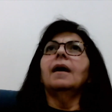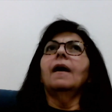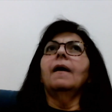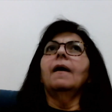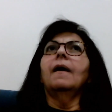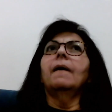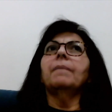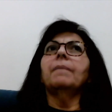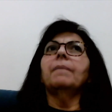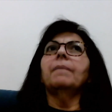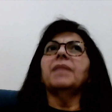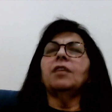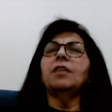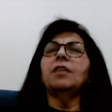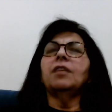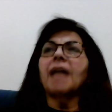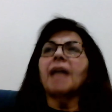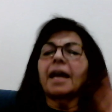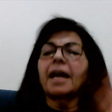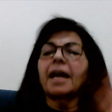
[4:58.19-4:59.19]
um, the
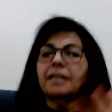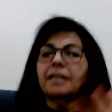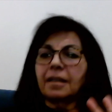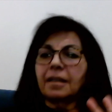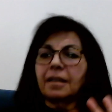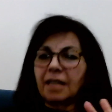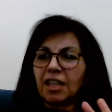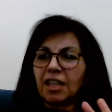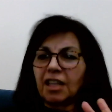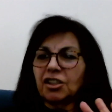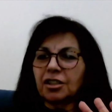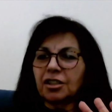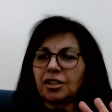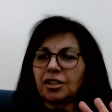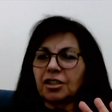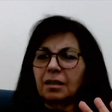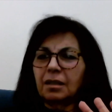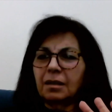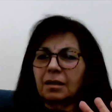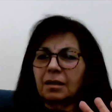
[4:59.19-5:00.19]
United
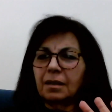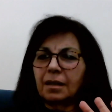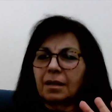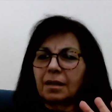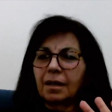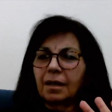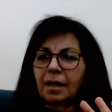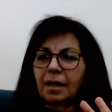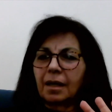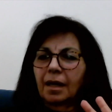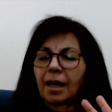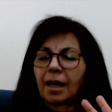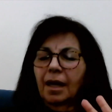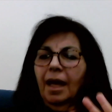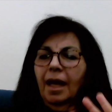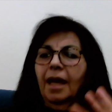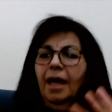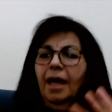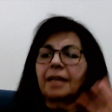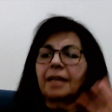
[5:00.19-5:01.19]
Nations
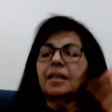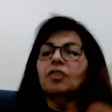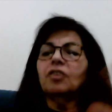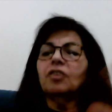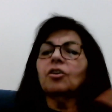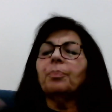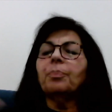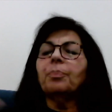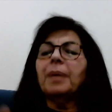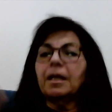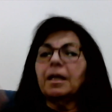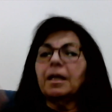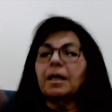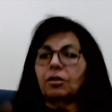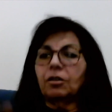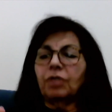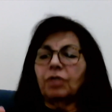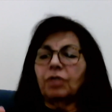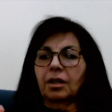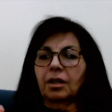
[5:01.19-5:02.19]
and the
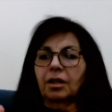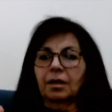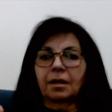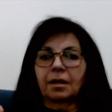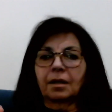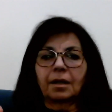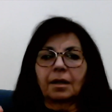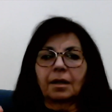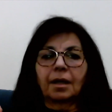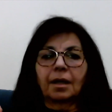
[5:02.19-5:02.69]
European Union.